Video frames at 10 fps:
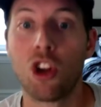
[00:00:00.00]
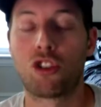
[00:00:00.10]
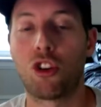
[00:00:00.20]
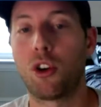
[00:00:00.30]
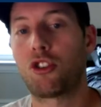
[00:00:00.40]

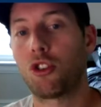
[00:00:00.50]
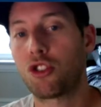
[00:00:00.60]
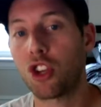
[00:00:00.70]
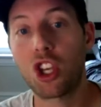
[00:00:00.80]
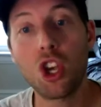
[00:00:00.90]
So, so it's
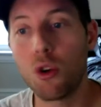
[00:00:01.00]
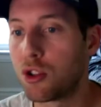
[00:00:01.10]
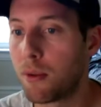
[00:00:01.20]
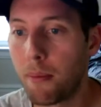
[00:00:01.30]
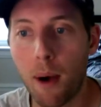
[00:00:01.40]
a
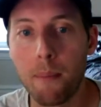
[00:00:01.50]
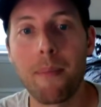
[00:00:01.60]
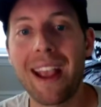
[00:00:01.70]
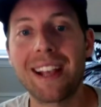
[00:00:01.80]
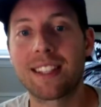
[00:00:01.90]
huge,
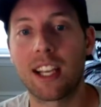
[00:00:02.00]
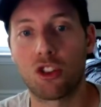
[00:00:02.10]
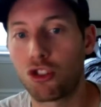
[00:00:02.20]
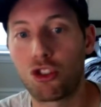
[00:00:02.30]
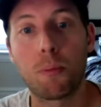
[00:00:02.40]
amazing
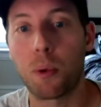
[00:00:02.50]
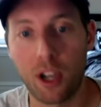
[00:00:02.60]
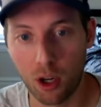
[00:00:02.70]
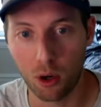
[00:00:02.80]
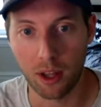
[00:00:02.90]

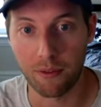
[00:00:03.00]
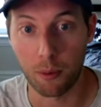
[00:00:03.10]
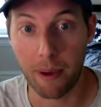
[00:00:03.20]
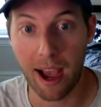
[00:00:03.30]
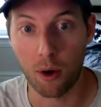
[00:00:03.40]
superhero level
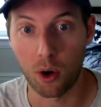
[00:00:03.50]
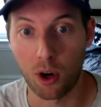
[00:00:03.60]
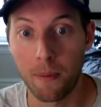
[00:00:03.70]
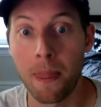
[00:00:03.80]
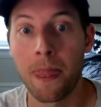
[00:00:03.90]
power